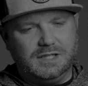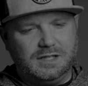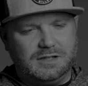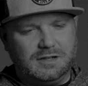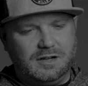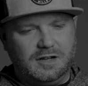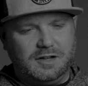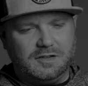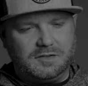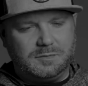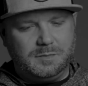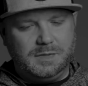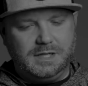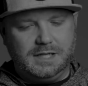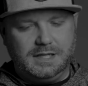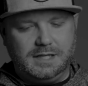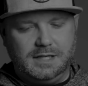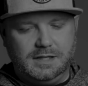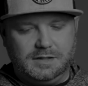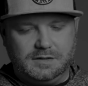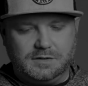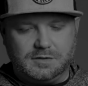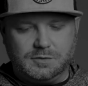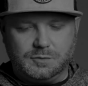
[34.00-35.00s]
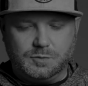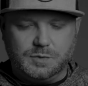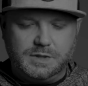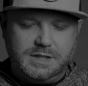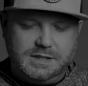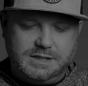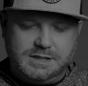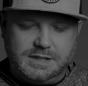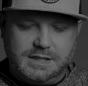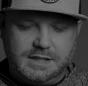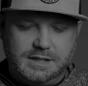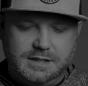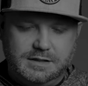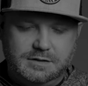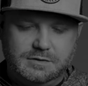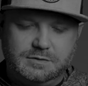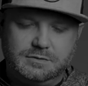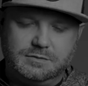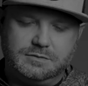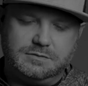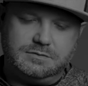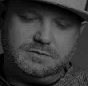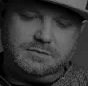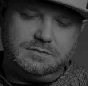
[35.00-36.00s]
caused me to get into
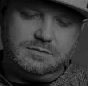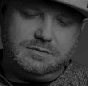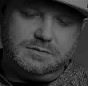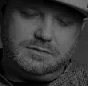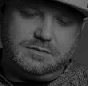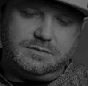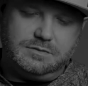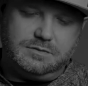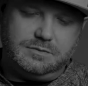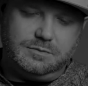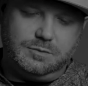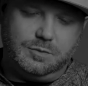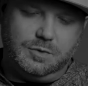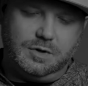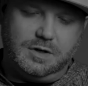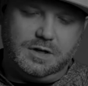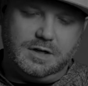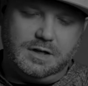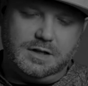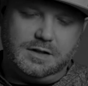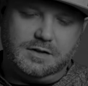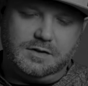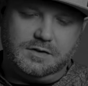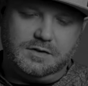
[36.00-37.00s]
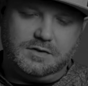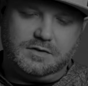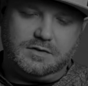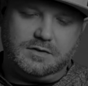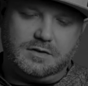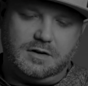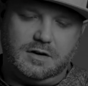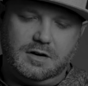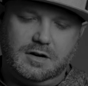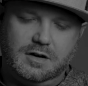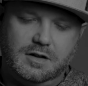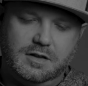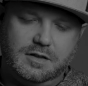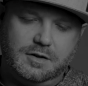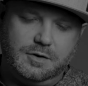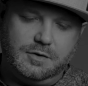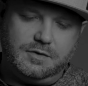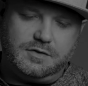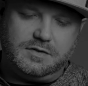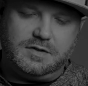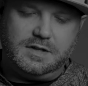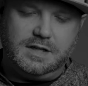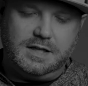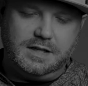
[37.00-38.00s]
regen was all
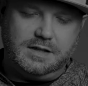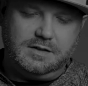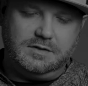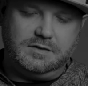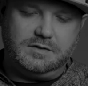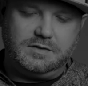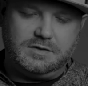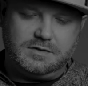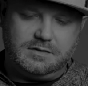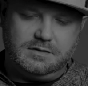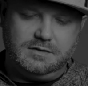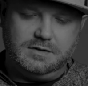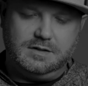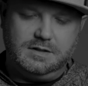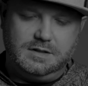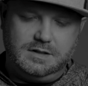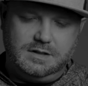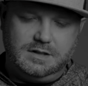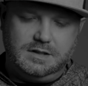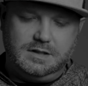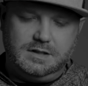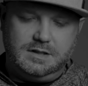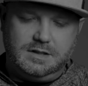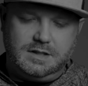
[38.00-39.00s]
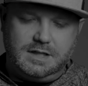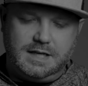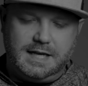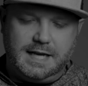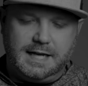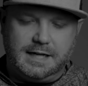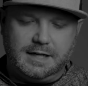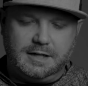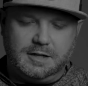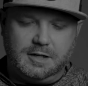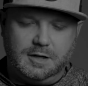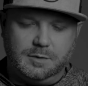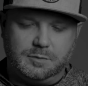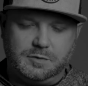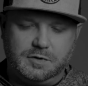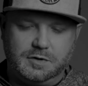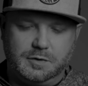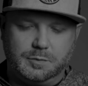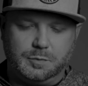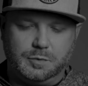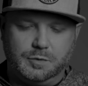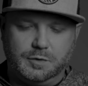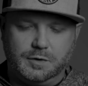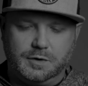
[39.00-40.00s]
those things added up to
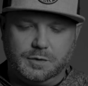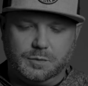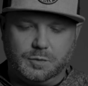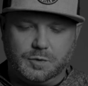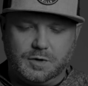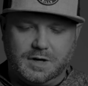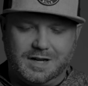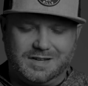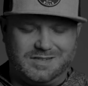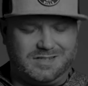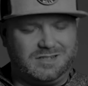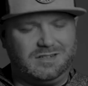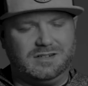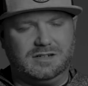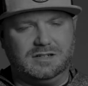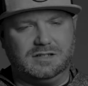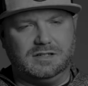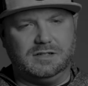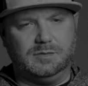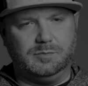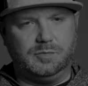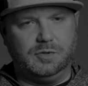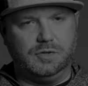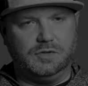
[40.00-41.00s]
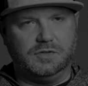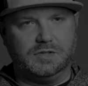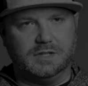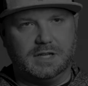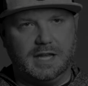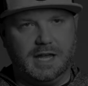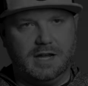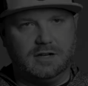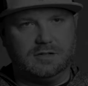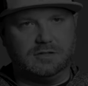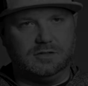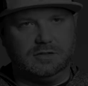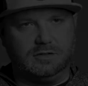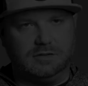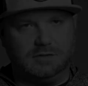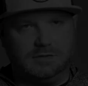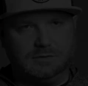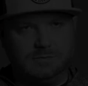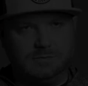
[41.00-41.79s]
the point where I started abusing alcohol.